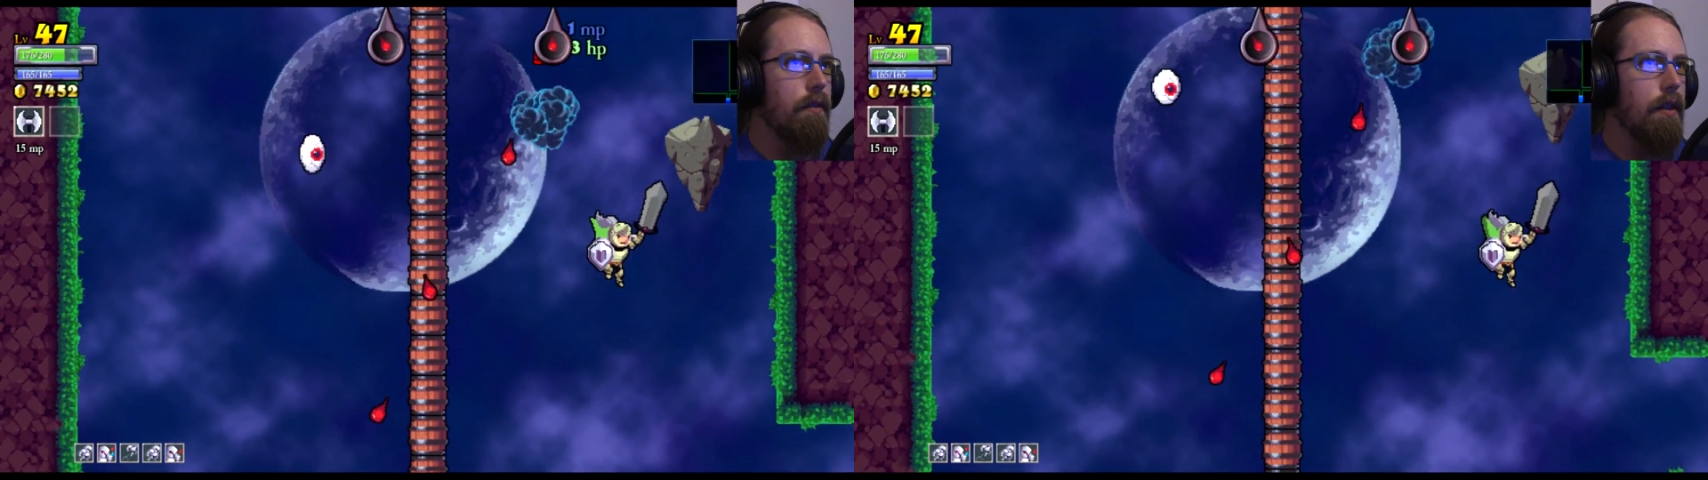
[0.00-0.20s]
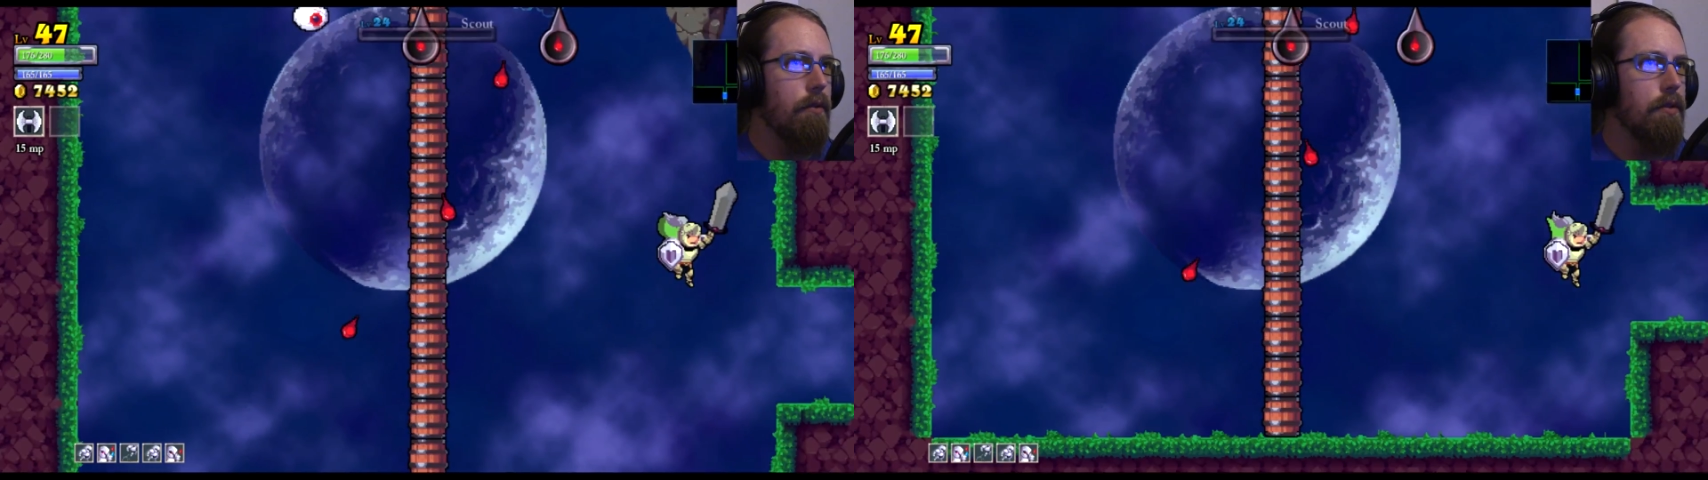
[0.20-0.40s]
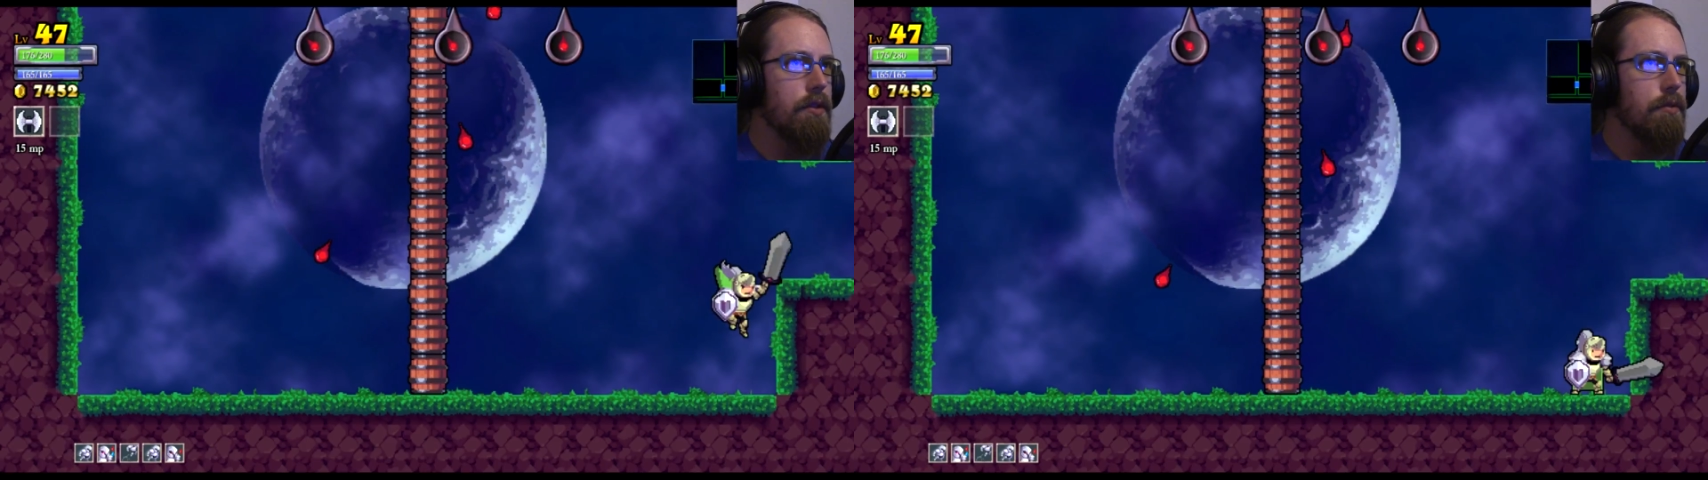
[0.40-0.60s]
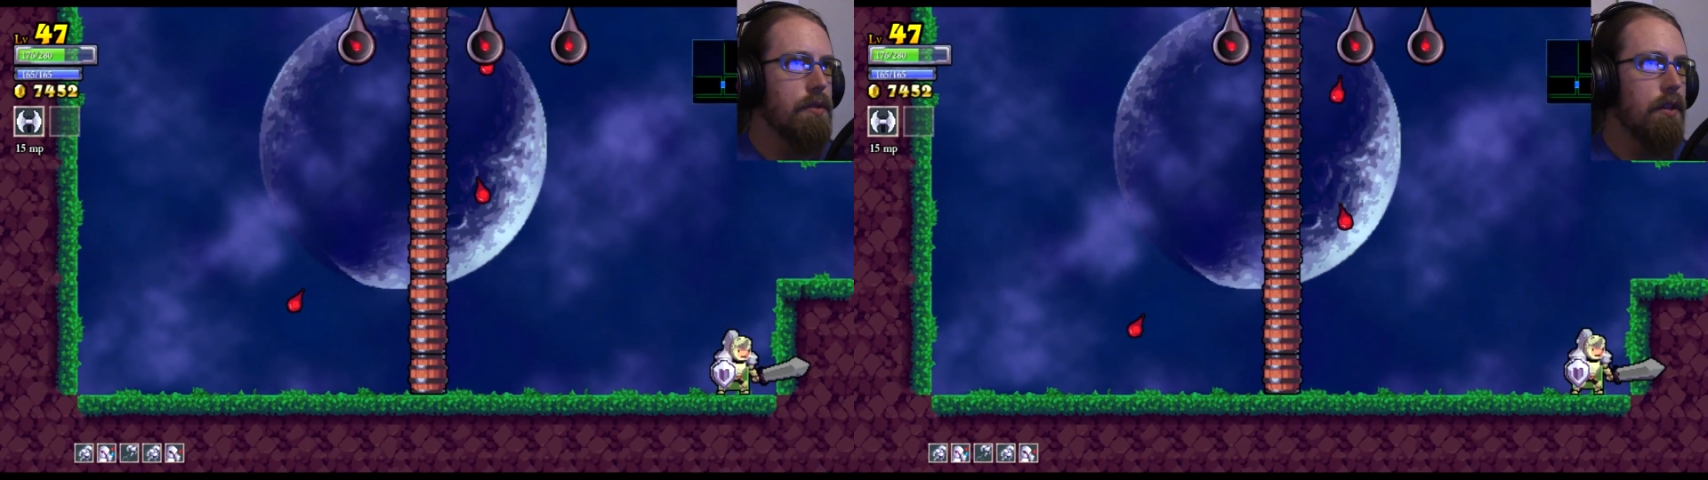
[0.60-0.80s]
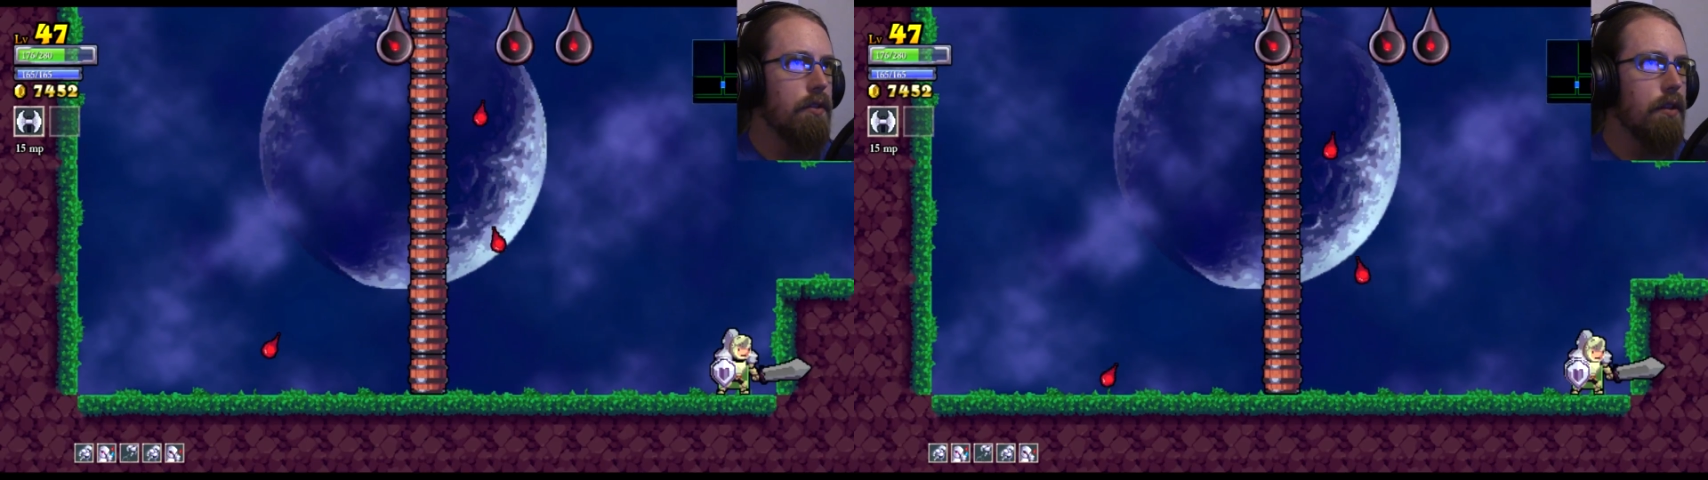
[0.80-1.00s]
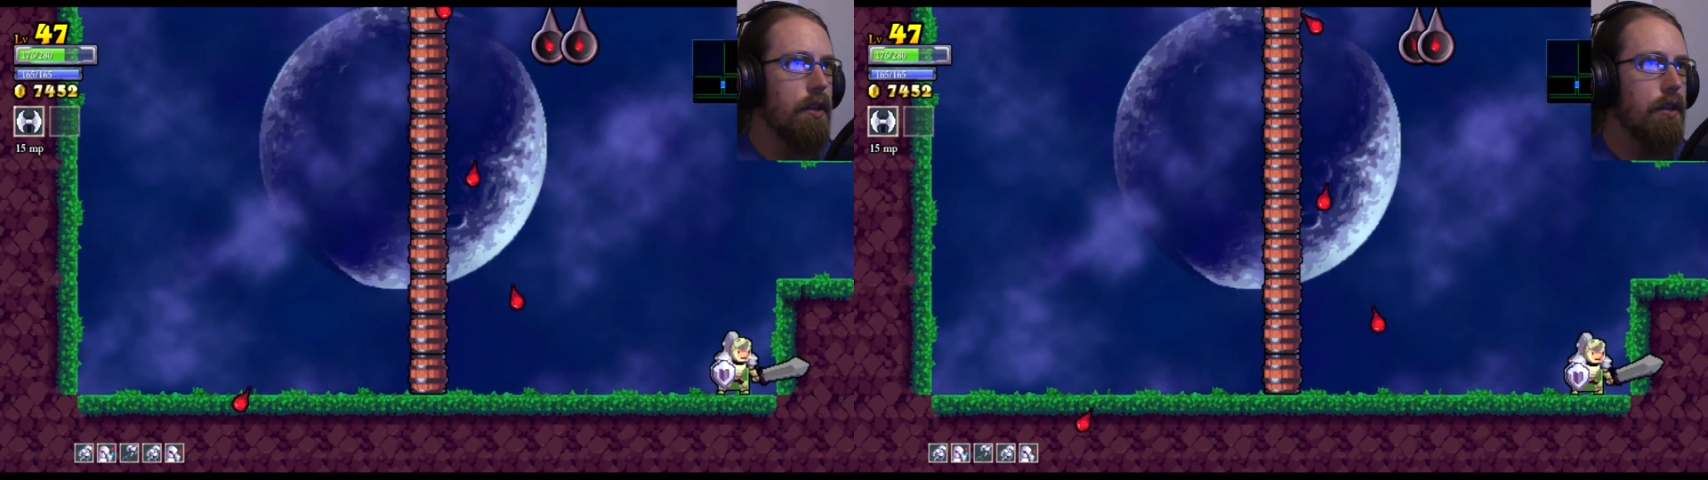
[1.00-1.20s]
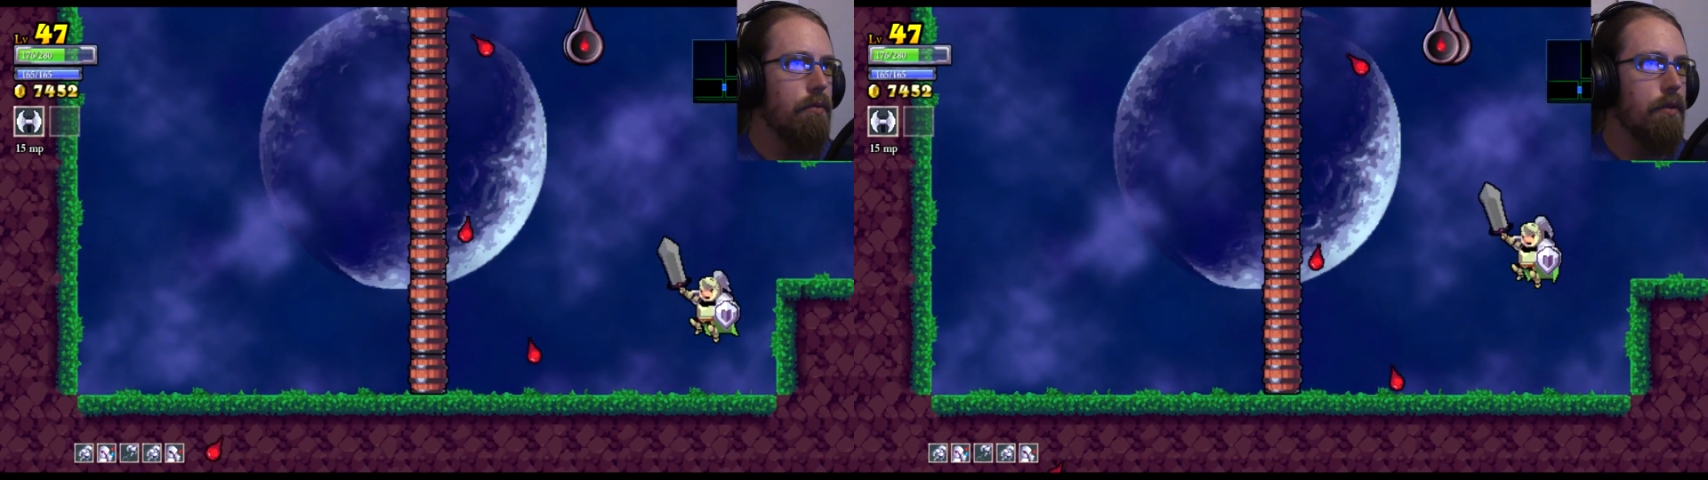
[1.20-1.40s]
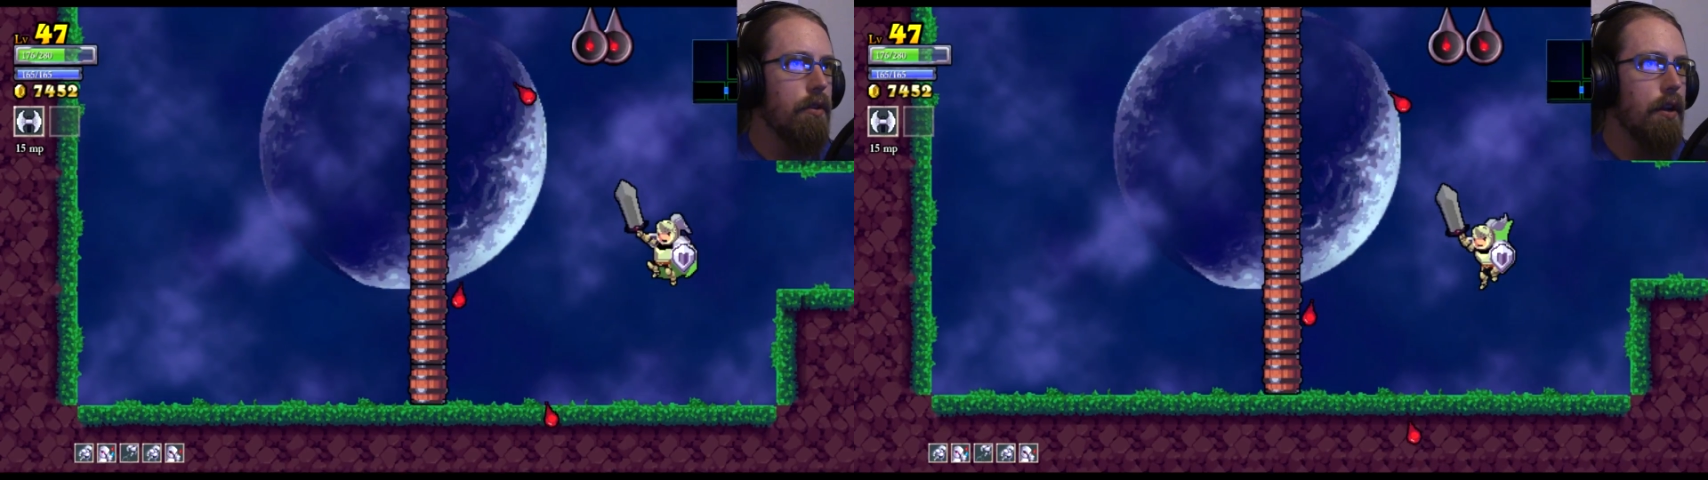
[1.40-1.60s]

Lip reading: that were so Zelda-like you wondered